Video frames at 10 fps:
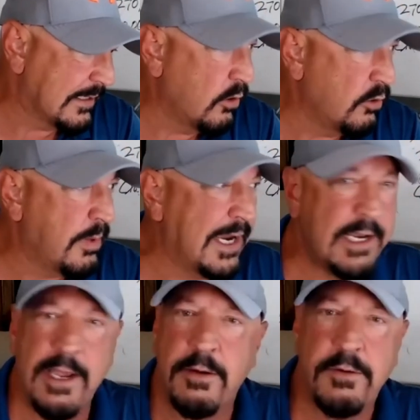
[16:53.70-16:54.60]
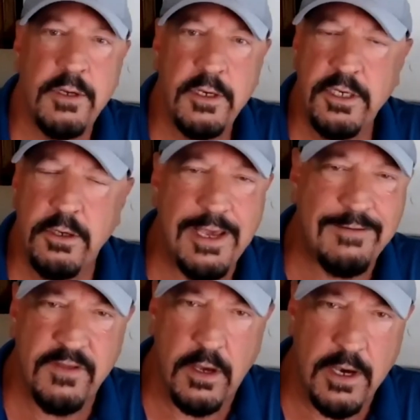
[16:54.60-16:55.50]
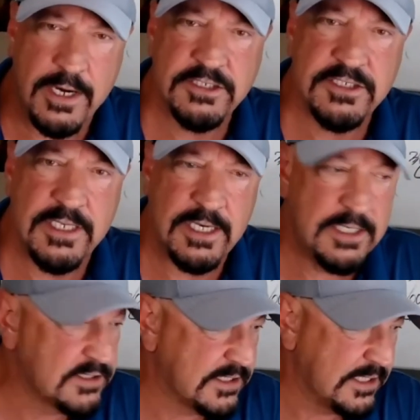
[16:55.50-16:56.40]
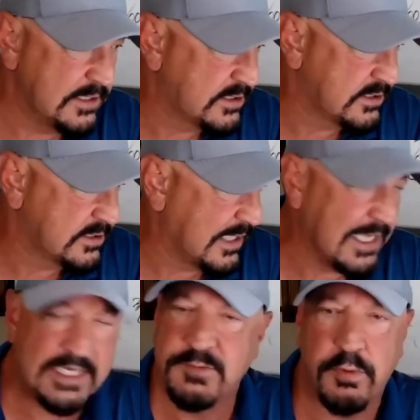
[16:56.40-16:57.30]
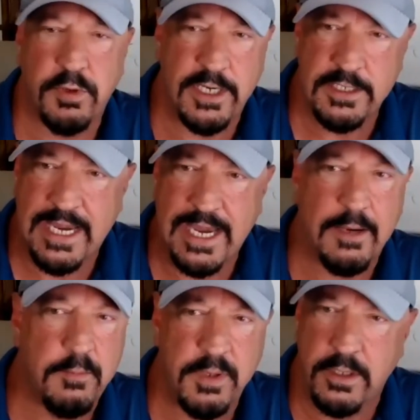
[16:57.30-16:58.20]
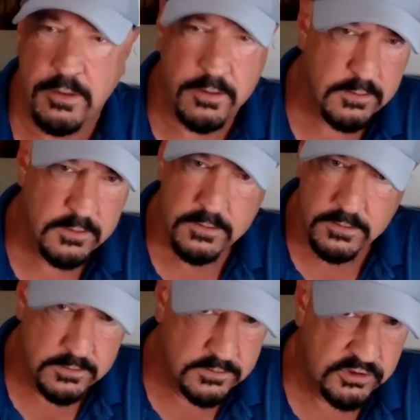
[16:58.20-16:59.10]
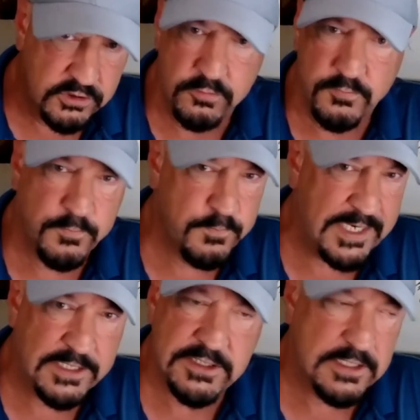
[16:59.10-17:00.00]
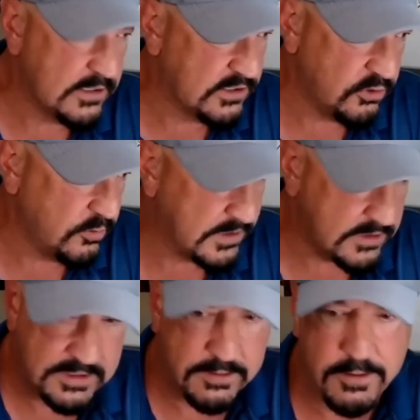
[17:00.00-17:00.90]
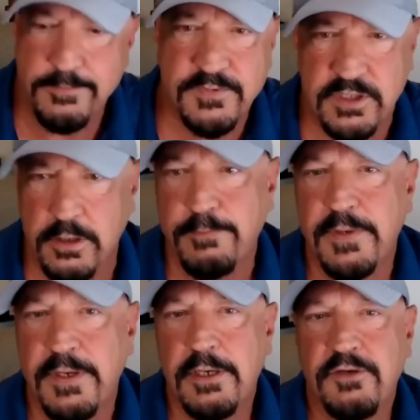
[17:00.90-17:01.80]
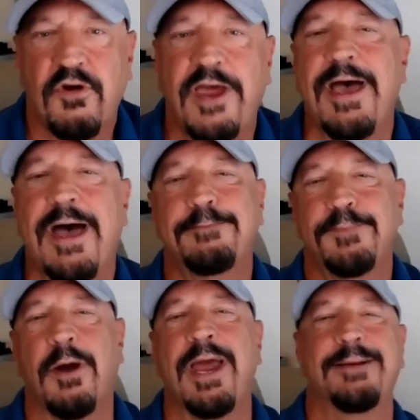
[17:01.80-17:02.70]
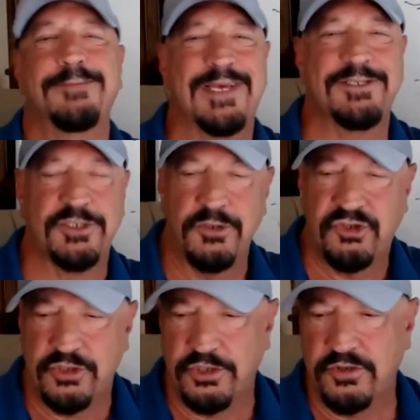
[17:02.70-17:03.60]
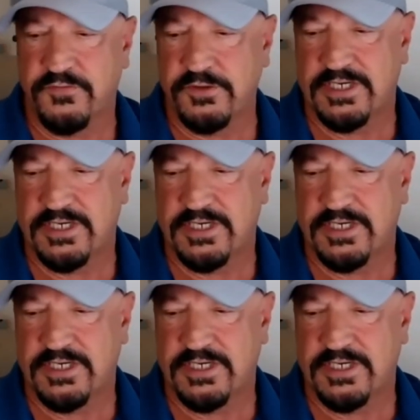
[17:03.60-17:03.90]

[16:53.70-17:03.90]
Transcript: loan buy down, you'll have the hottest thing since sliced bread, canned beer, toothpaste in a tube, etc. So try that. All right, that's news you can use for